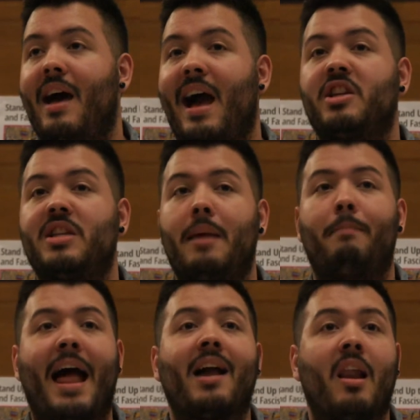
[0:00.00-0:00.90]
actually
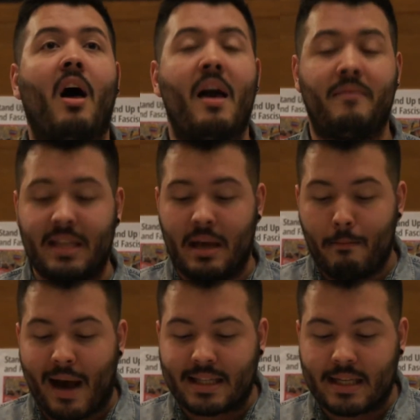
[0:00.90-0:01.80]
black lives
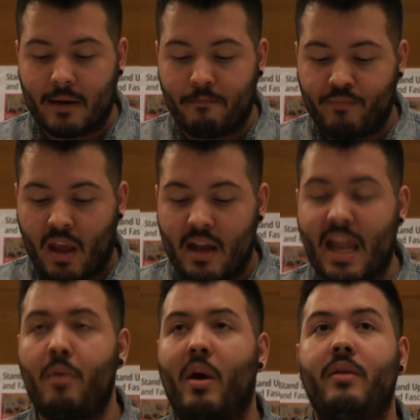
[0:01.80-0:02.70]
matter. And
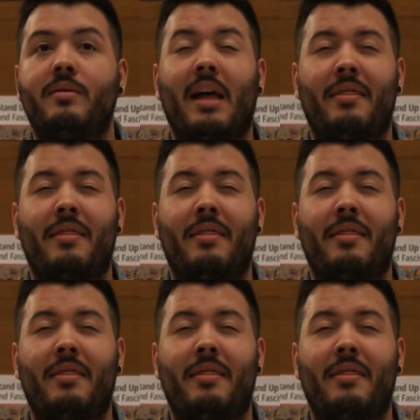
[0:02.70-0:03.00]
anyone who